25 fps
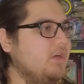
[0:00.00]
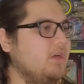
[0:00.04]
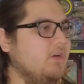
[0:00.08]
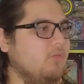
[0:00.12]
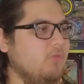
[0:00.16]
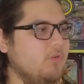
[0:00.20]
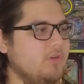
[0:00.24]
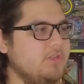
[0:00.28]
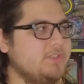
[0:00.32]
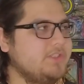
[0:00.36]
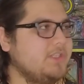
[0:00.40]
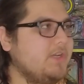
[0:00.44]

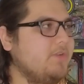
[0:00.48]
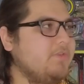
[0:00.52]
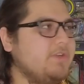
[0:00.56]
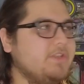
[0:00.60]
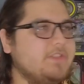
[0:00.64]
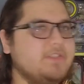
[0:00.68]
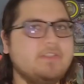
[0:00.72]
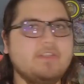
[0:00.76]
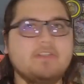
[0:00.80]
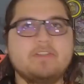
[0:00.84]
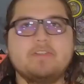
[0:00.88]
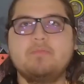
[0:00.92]
once every
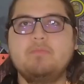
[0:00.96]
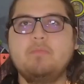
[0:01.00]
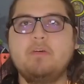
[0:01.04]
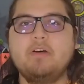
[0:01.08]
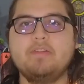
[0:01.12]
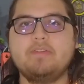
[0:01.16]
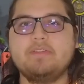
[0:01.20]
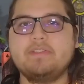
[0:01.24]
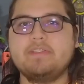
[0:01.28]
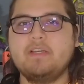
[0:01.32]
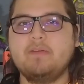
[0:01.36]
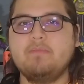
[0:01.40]
six
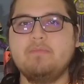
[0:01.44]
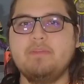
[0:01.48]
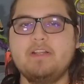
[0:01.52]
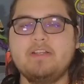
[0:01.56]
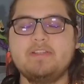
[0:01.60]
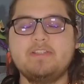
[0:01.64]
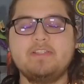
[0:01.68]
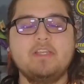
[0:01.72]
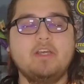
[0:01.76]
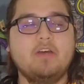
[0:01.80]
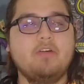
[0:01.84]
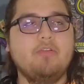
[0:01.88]
months I'm gonna
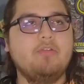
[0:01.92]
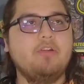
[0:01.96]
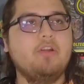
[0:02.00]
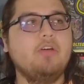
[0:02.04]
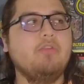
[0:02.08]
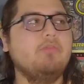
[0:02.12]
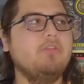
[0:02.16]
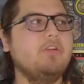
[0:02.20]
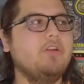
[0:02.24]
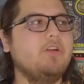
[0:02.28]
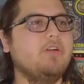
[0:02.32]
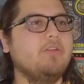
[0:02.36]
sell.
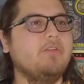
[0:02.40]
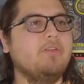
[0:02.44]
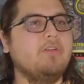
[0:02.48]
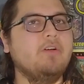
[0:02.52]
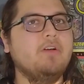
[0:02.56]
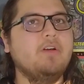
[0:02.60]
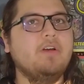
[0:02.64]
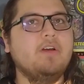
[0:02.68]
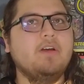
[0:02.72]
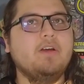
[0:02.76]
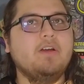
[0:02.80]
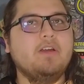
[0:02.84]
No, no.
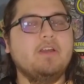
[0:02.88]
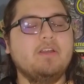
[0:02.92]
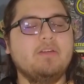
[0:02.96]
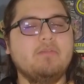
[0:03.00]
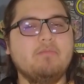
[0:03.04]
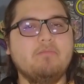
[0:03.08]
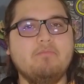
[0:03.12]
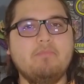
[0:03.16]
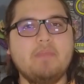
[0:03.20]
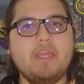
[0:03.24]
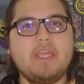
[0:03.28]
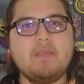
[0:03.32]

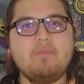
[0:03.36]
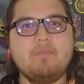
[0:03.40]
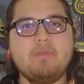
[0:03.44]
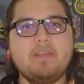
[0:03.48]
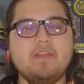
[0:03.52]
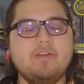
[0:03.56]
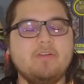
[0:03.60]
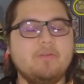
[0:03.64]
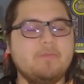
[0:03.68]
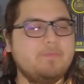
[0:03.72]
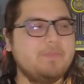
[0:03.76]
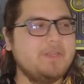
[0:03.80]
Maybe
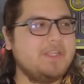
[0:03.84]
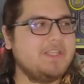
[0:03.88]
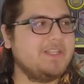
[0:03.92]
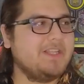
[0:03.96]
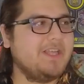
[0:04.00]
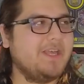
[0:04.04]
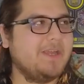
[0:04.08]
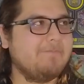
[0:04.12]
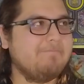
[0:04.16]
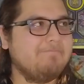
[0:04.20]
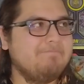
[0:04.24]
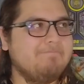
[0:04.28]
it'll be
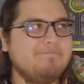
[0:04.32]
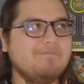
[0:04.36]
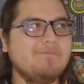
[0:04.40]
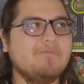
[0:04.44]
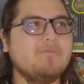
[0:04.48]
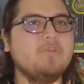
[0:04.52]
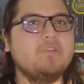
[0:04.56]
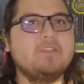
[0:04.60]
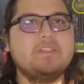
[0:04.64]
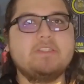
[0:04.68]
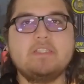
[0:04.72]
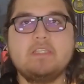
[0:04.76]
like
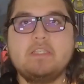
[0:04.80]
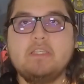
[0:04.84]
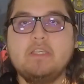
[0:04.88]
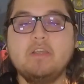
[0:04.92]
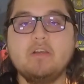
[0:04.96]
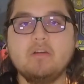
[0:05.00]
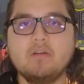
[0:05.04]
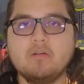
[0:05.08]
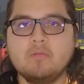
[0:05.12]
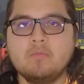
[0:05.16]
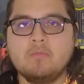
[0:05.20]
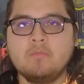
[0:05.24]
once a
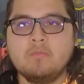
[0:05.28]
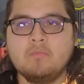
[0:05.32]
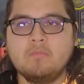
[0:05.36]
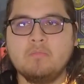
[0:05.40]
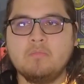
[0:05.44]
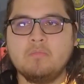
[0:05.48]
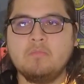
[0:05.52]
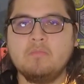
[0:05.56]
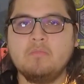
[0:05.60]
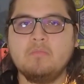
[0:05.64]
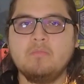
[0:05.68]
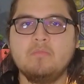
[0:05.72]
year.
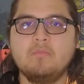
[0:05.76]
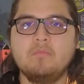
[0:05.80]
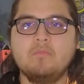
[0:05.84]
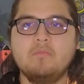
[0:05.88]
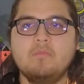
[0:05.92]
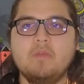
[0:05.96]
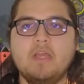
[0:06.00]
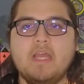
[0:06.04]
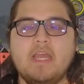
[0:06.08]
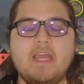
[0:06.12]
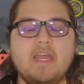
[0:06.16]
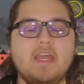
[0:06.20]

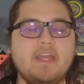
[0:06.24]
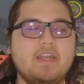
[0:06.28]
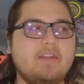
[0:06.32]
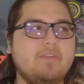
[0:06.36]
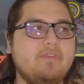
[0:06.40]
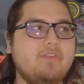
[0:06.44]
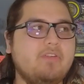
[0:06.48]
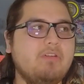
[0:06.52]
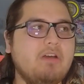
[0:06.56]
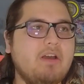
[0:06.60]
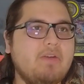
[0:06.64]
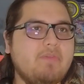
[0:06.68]
And
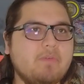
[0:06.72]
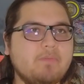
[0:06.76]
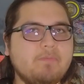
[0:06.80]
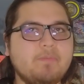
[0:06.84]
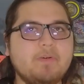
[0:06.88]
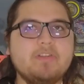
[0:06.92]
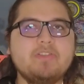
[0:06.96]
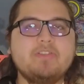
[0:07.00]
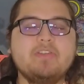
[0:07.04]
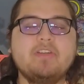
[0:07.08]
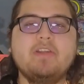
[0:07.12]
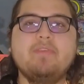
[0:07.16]
if you have a
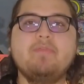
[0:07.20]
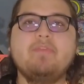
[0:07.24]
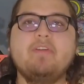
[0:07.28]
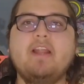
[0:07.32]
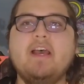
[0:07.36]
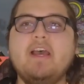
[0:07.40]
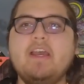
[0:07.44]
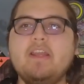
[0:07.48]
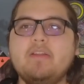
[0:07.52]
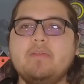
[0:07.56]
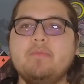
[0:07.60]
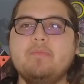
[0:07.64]
bunch of different
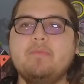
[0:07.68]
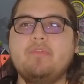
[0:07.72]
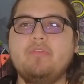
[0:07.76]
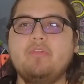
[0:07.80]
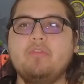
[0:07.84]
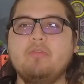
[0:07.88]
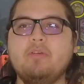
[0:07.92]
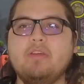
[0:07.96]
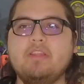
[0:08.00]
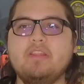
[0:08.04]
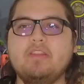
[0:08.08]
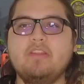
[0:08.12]
items
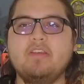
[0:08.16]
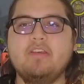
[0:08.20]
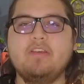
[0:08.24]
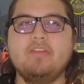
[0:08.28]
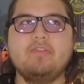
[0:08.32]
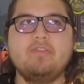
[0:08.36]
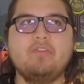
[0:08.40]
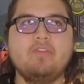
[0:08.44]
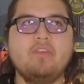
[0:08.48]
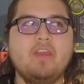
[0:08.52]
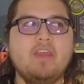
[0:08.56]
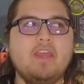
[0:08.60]
doing
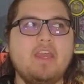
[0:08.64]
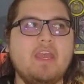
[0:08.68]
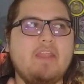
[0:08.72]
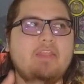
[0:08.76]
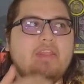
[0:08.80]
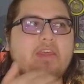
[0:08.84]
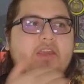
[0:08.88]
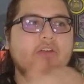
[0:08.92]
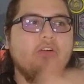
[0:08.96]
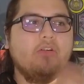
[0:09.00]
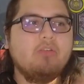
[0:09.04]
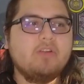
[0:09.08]
this, and
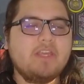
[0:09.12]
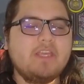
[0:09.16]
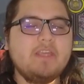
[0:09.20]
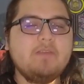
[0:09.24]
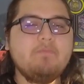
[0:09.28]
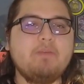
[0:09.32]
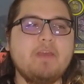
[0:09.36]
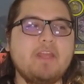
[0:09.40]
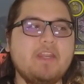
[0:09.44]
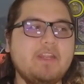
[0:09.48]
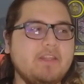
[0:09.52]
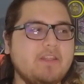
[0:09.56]
they all
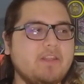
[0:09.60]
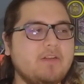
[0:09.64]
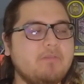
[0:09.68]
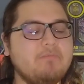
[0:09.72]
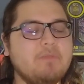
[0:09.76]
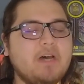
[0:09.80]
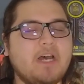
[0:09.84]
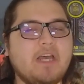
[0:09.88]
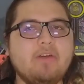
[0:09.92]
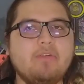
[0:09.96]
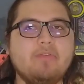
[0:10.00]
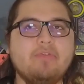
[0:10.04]
keep hitting their
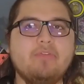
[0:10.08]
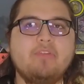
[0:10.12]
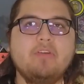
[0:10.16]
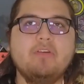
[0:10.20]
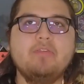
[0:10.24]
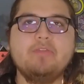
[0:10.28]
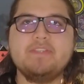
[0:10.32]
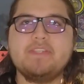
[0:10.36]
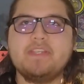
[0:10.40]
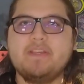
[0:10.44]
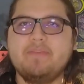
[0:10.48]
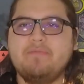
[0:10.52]

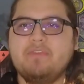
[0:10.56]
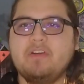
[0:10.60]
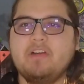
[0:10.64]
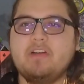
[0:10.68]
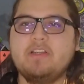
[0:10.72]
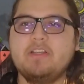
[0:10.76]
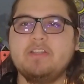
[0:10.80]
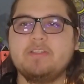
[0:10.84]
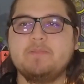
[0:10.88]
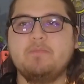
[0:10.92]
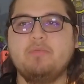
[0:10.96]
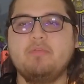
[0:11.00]
milestones at
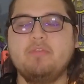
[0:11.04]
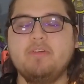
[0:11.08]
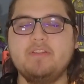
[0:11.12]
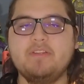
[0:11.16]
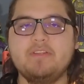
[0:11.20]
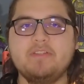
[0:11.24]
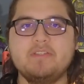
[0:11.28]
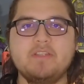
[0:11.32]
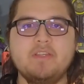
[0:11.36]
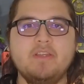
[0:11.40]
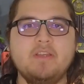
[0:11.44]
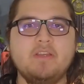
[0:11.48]
various
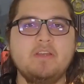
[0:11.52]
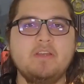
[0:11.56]
points,